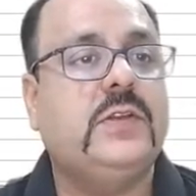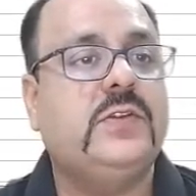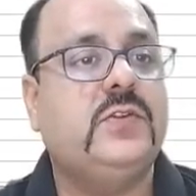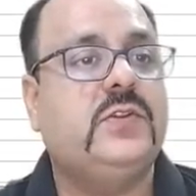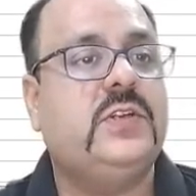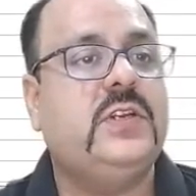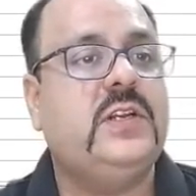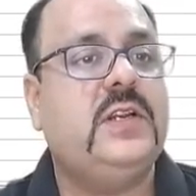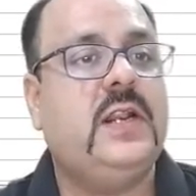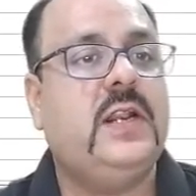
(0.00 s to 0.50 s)

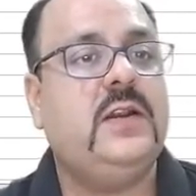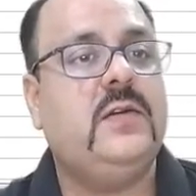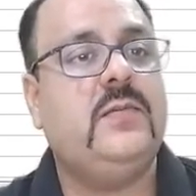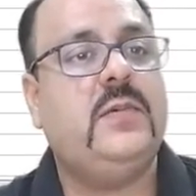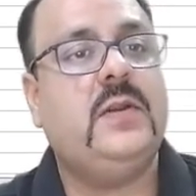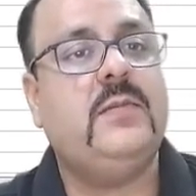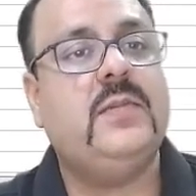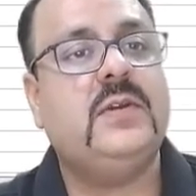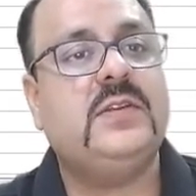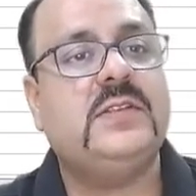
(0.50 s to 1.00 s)
3 random
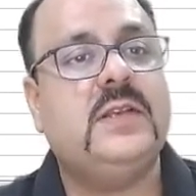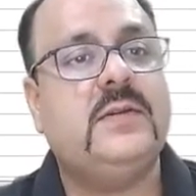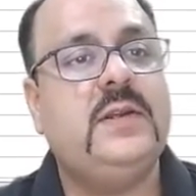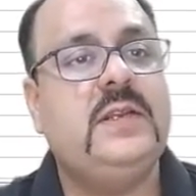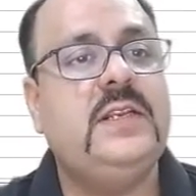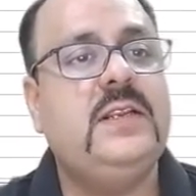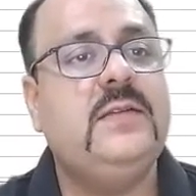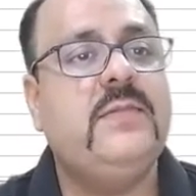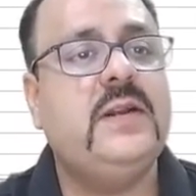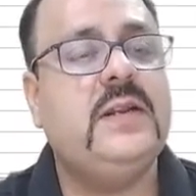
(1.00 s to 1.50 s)
numbers are
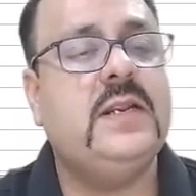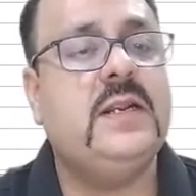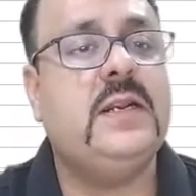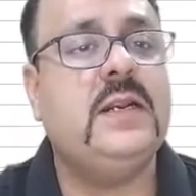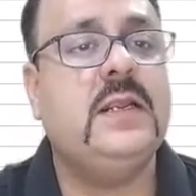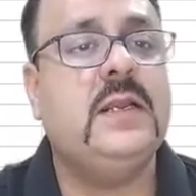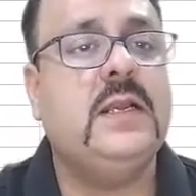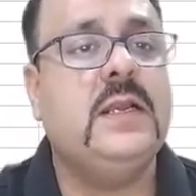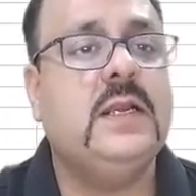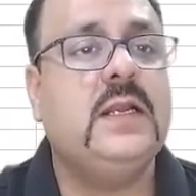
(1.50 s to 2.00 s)
independent.
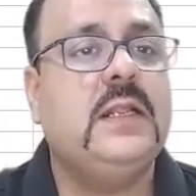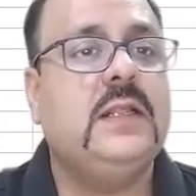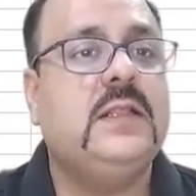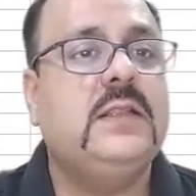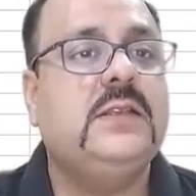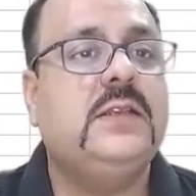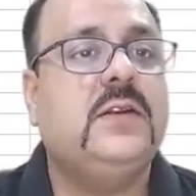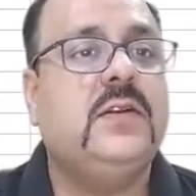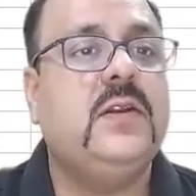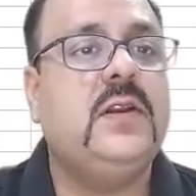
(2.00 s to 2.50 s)
These
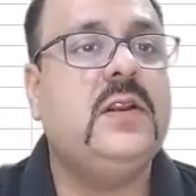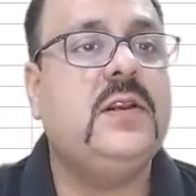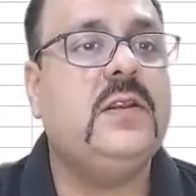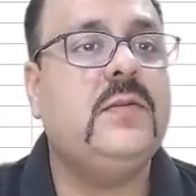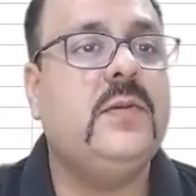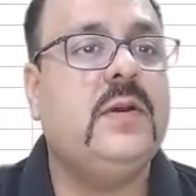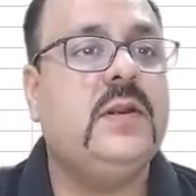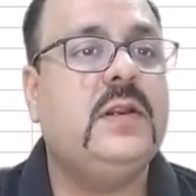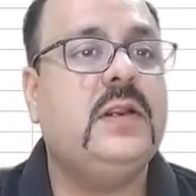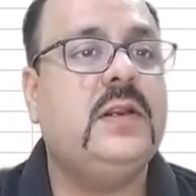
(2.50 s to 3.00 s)
are
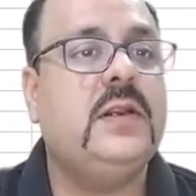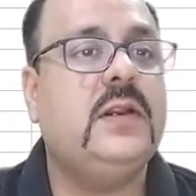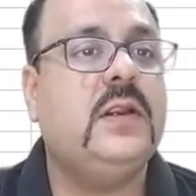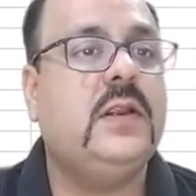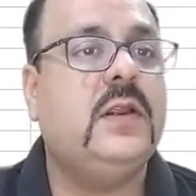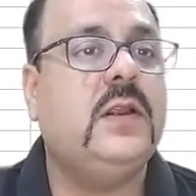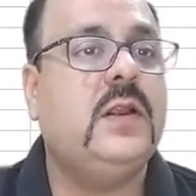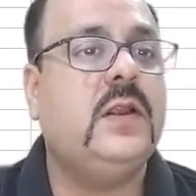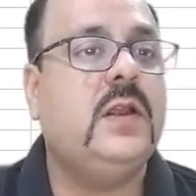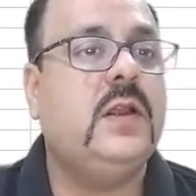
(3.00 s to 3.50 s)
independent
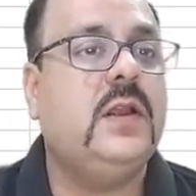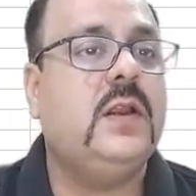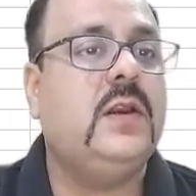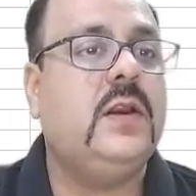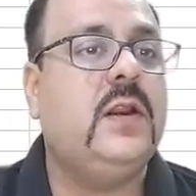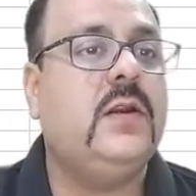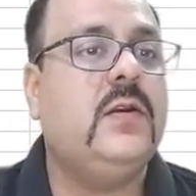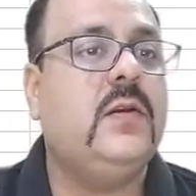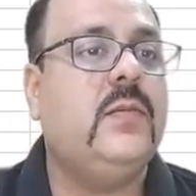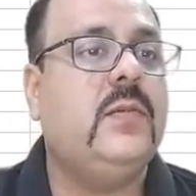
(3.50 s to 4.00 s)

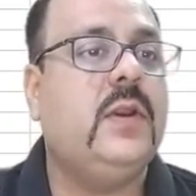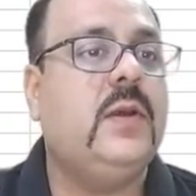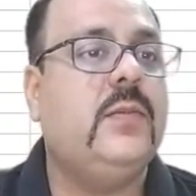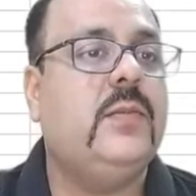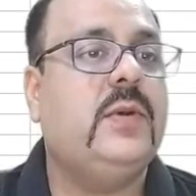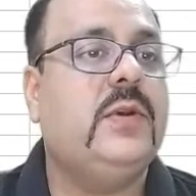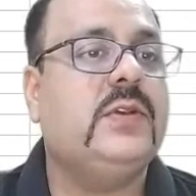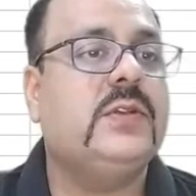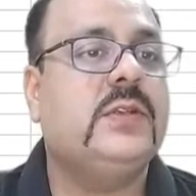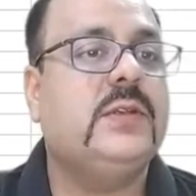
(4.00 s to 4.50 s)
random
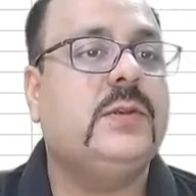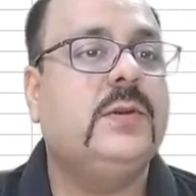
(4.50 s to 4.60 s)
numbers.